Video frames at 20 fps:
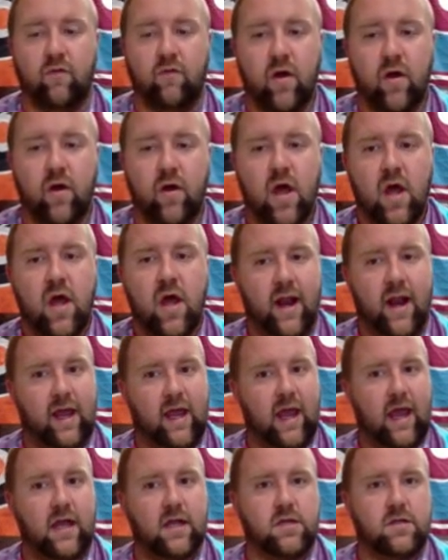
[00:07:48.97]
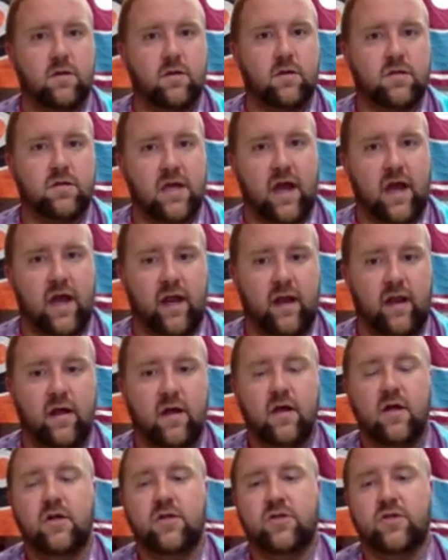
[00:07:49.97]
and I can't do 10.
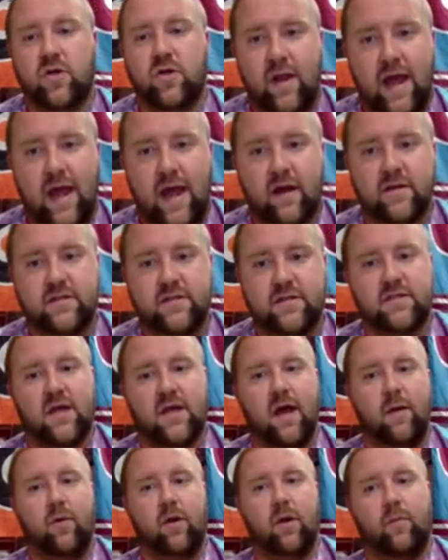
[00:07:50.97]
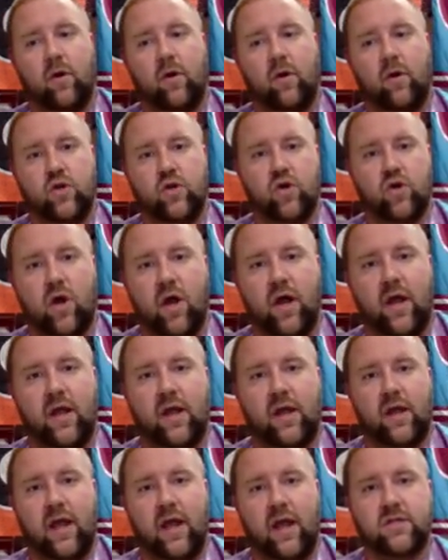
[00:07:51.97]
So now's the time when I'm going to try and
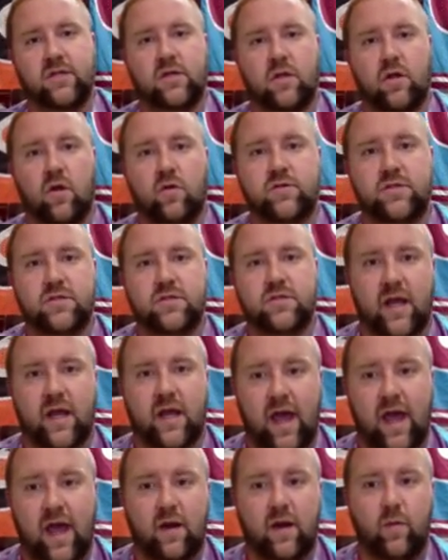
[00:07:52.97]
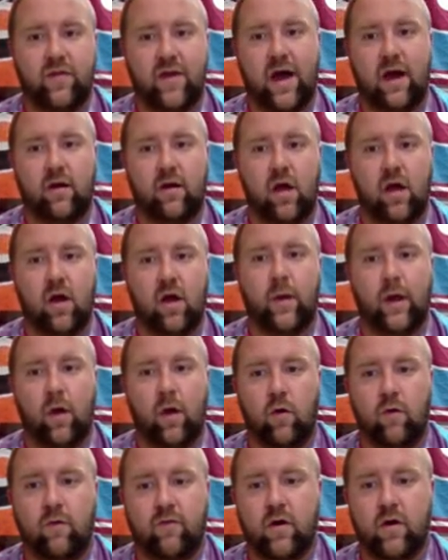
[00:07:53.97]
get as close as I can without going
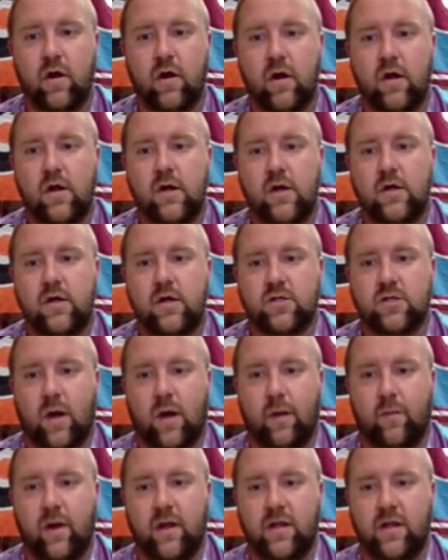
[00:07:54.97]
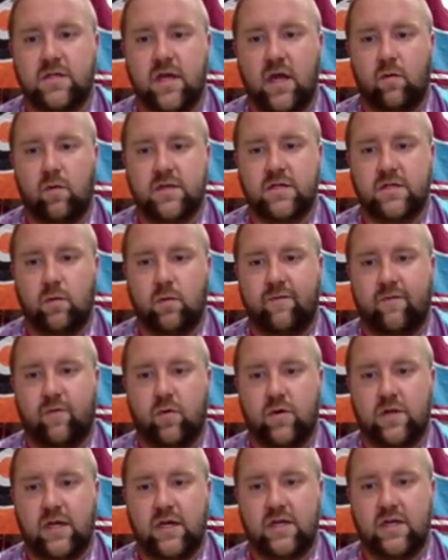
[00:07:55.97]
over. So I might say, well, let's see what
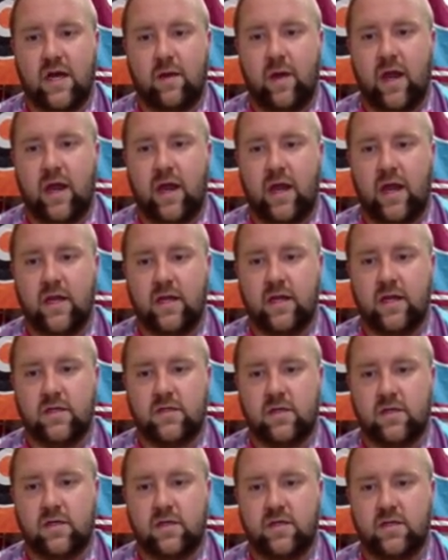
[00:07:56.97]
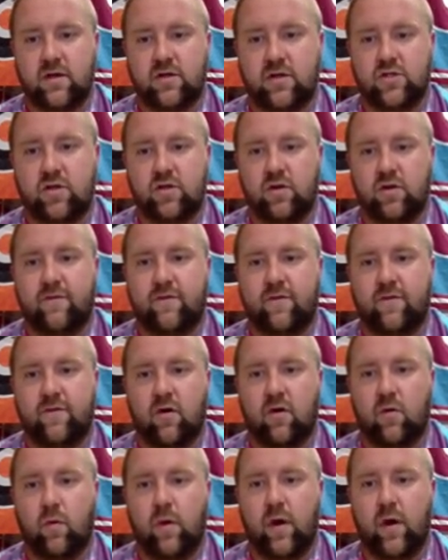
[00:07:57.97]
14 times 8 is, because they're so far
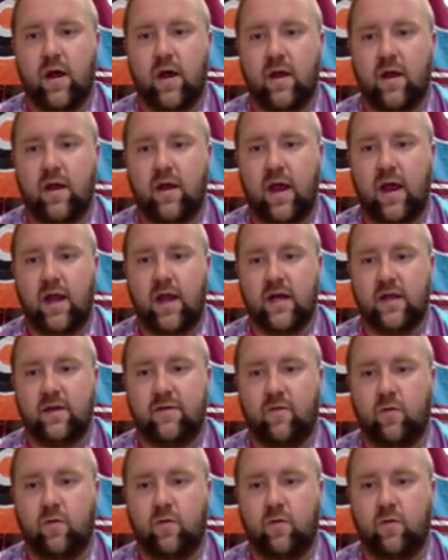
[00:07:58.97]
away. 8 times 4 is